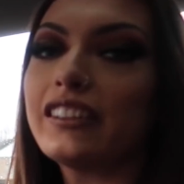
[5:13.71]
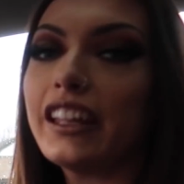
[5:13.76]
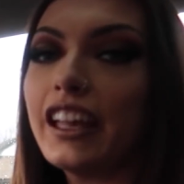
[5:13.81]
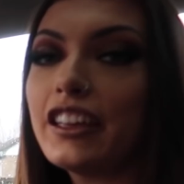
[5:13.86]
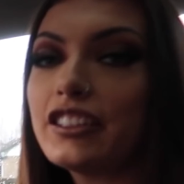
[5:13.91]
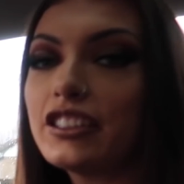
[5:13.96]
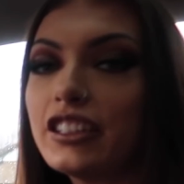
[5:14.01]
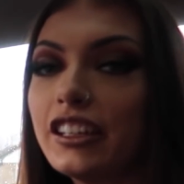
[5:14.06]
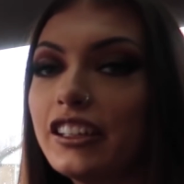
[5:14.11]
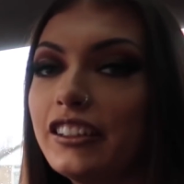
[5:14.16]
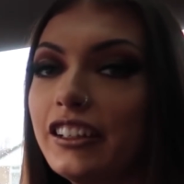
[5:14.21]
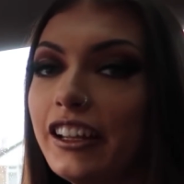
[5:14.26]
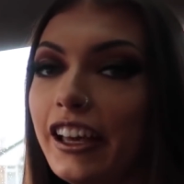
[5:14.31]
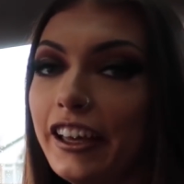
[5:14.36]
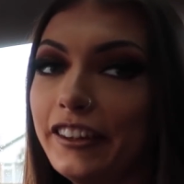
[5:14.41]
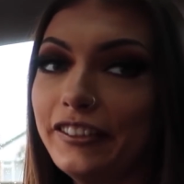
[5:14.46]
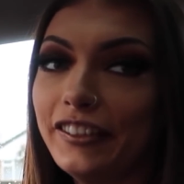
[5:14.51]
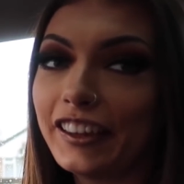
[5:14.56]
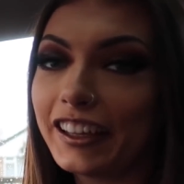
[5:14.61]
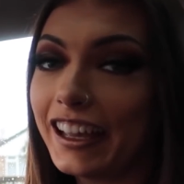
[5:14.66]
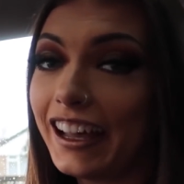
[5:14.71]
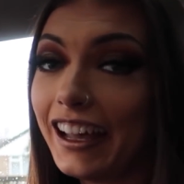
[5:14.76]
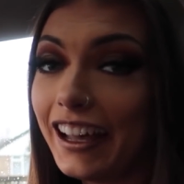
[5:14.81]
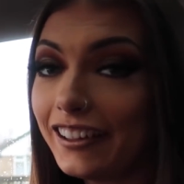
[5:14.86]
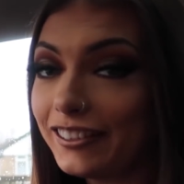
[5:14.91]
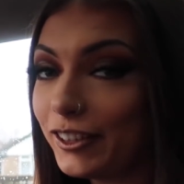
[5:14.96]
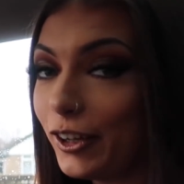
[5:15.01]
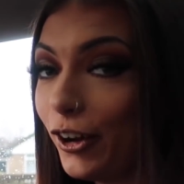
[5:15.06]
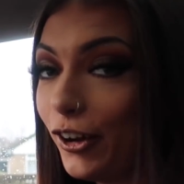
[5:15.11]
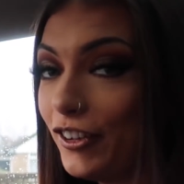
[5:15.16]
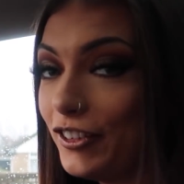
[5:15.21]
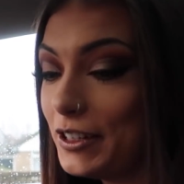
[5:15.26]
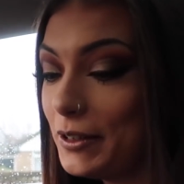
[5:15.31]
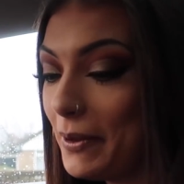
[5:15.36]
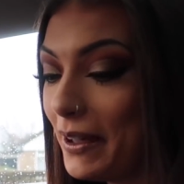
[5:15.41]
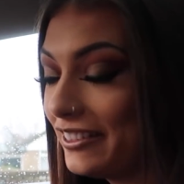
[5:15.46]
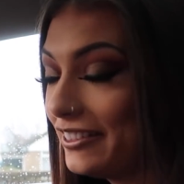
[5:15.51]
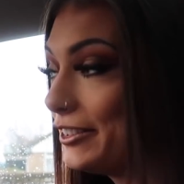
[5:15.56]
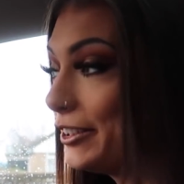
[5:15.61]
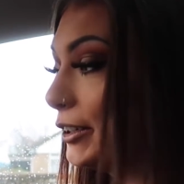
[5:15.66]
station and the car's already
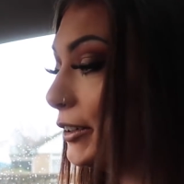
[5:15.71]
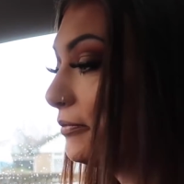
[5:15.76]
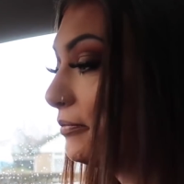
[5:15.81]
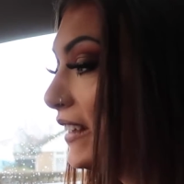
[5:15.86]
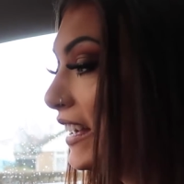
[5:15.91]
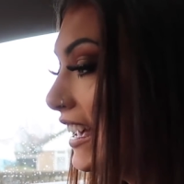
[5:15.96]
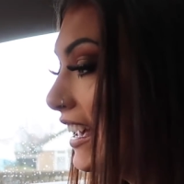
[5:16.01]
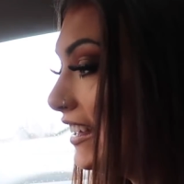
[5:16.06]
messed up.